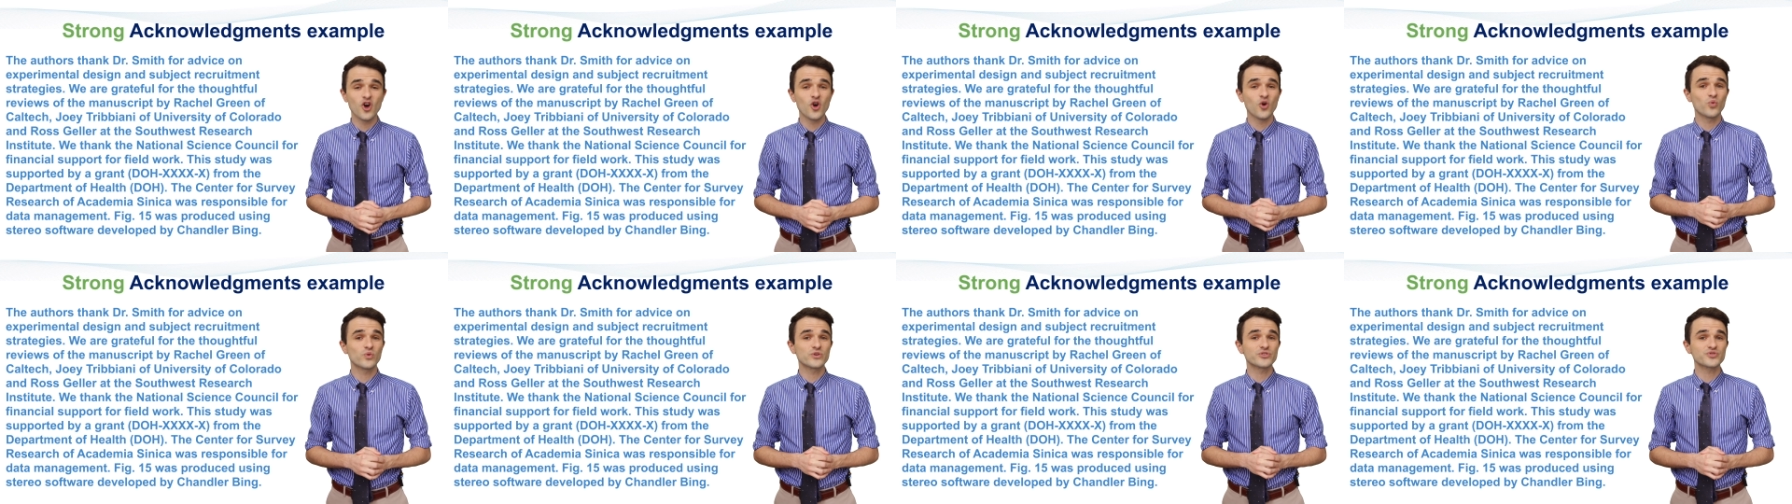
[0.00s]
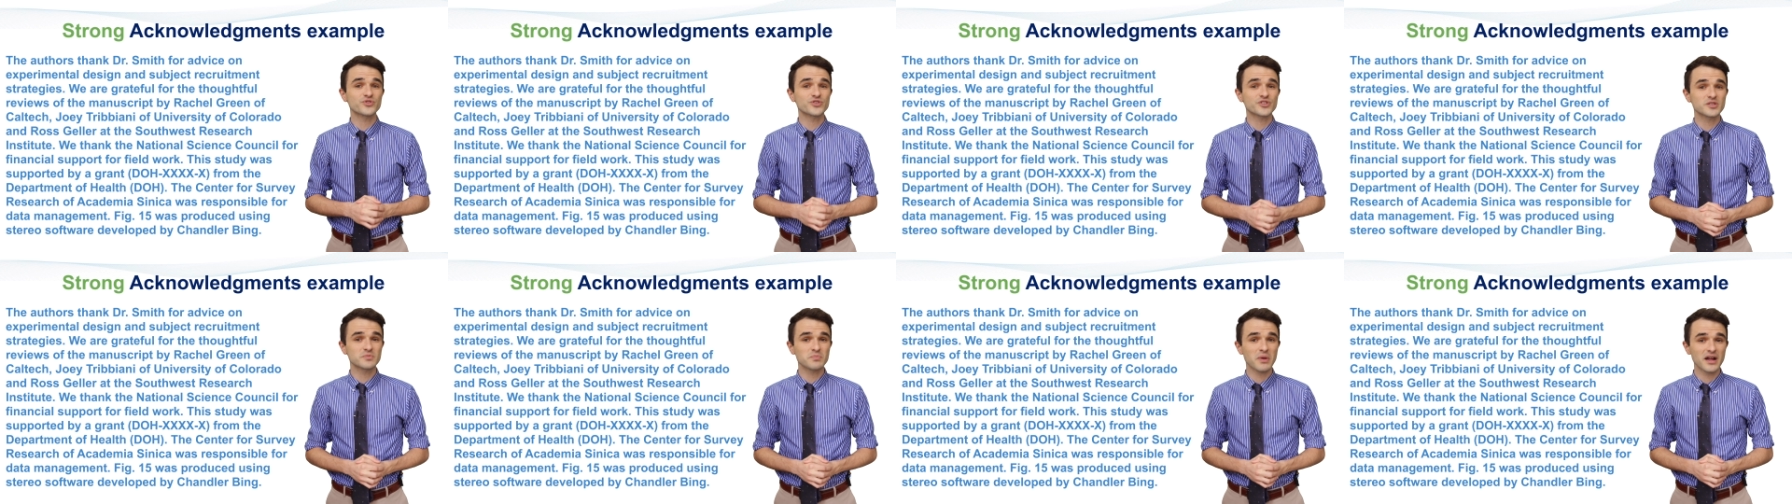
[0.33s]
was
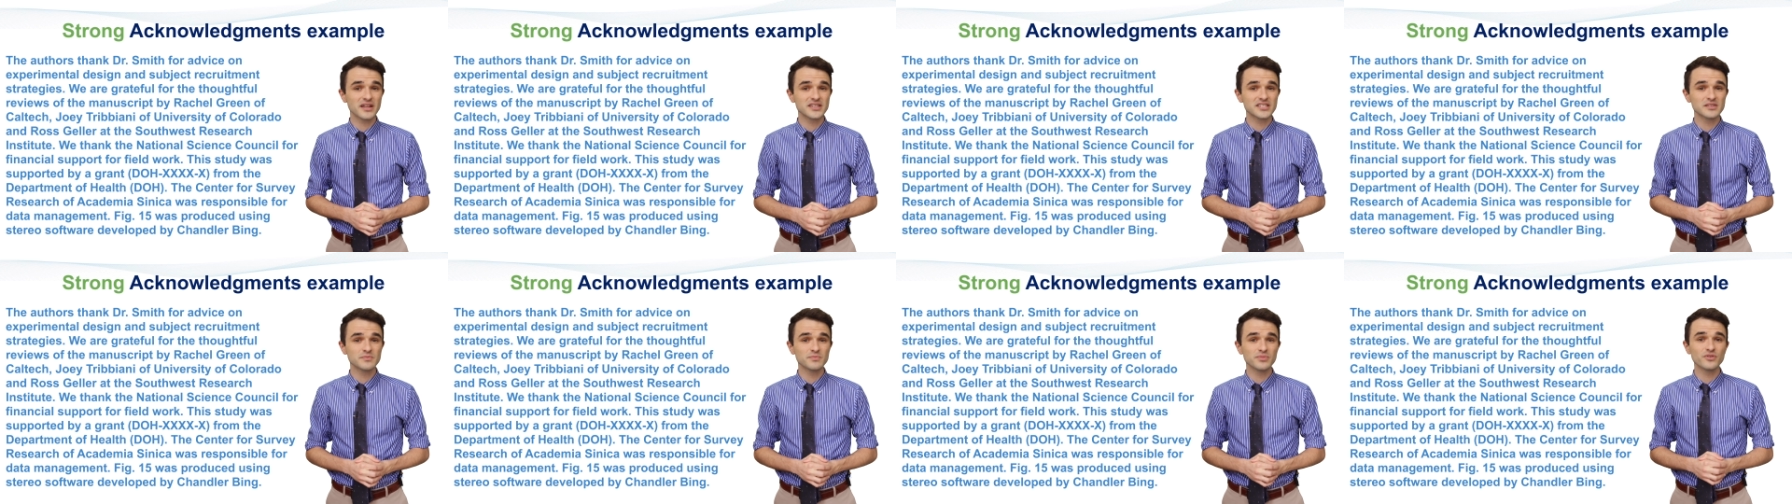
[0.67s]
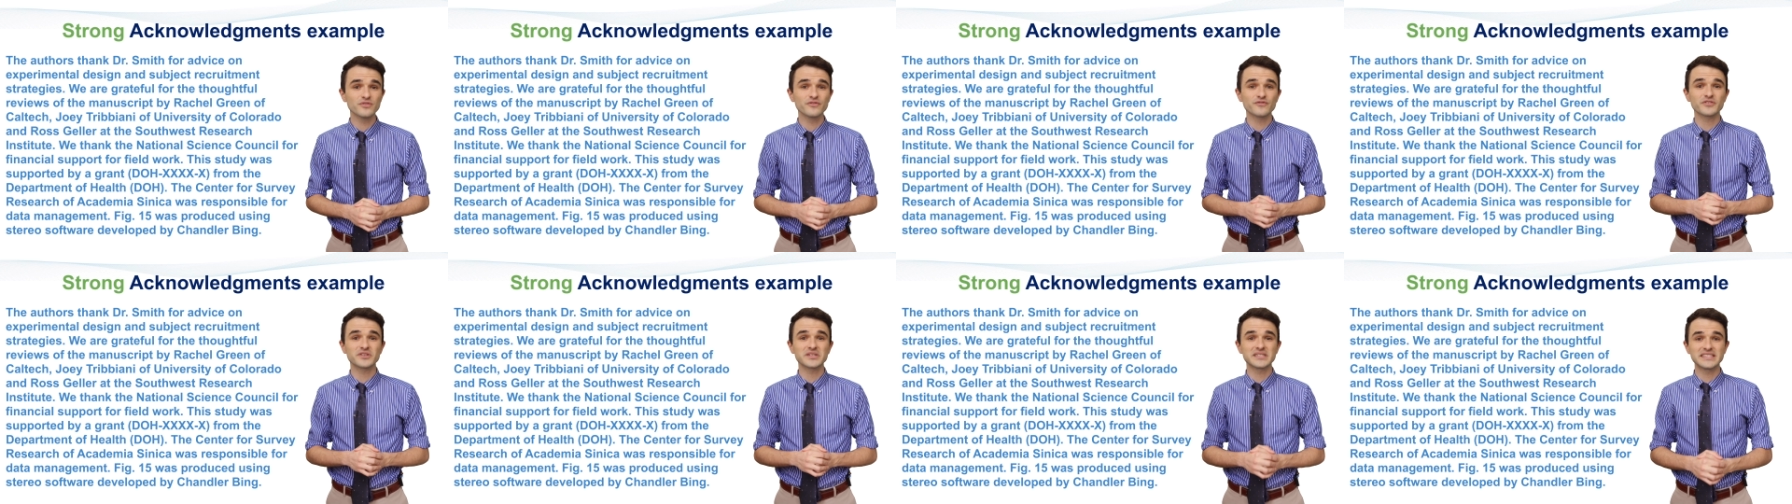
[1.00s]
responsible
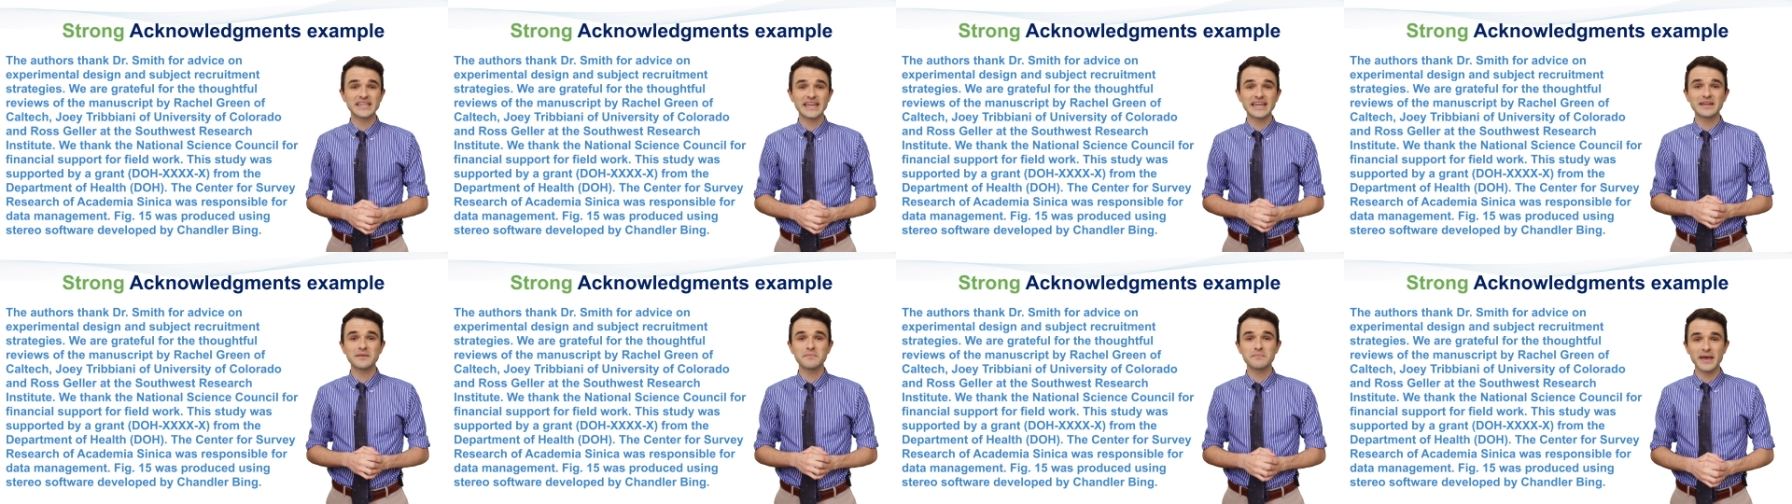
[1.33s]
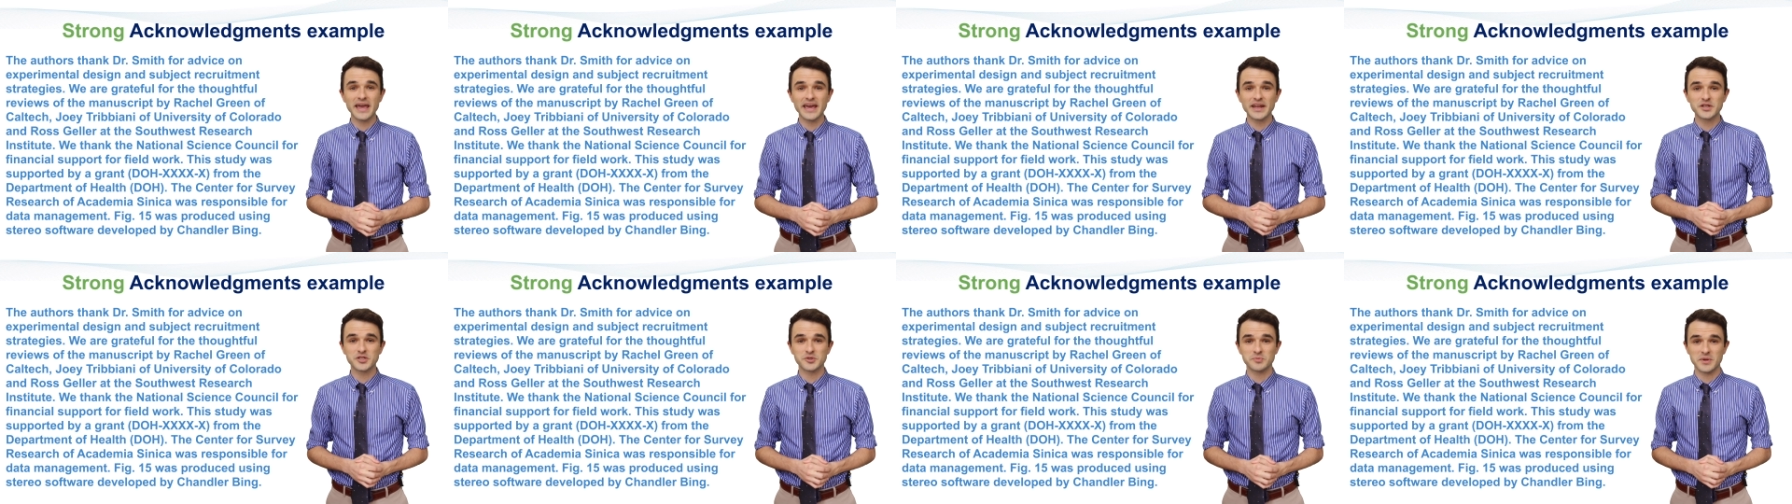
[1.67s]
for data
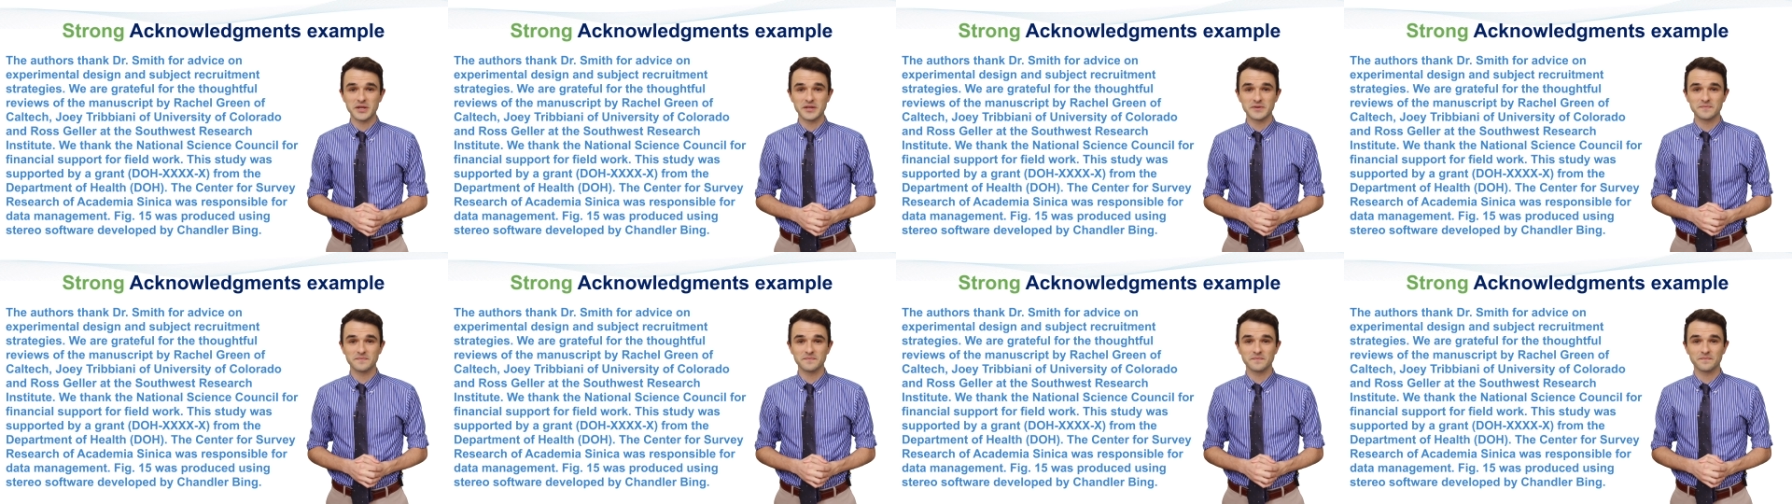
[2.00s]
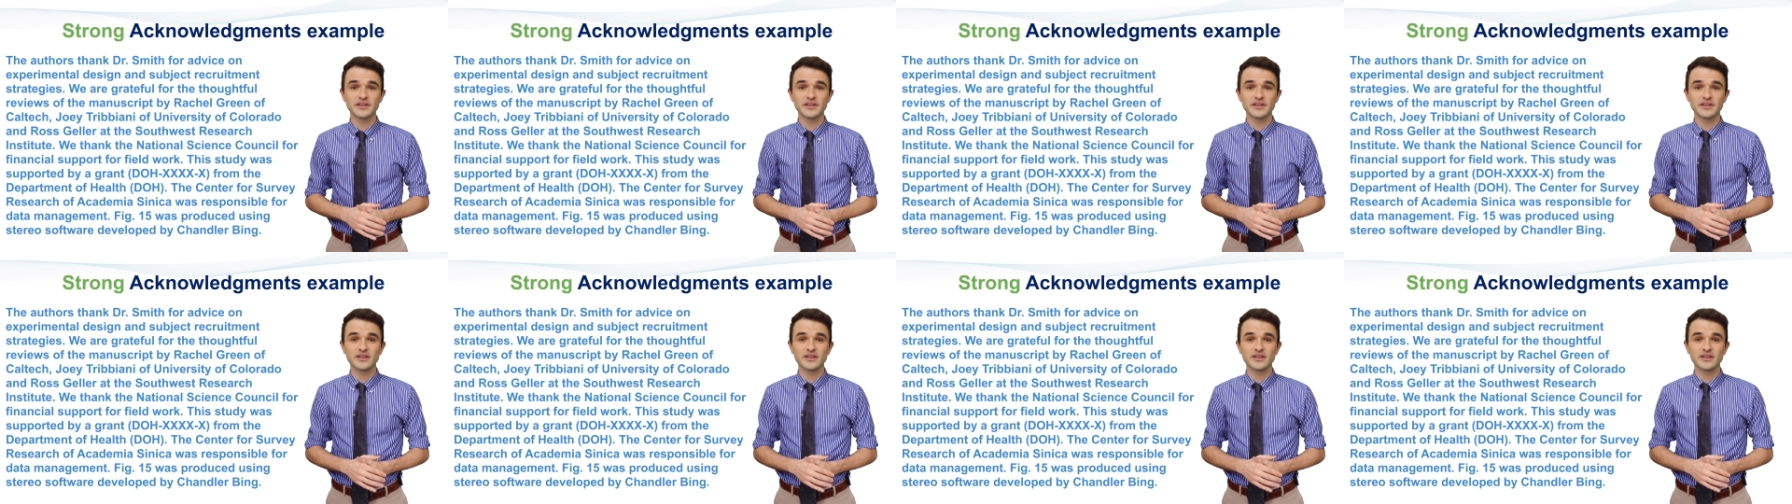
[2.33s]
management.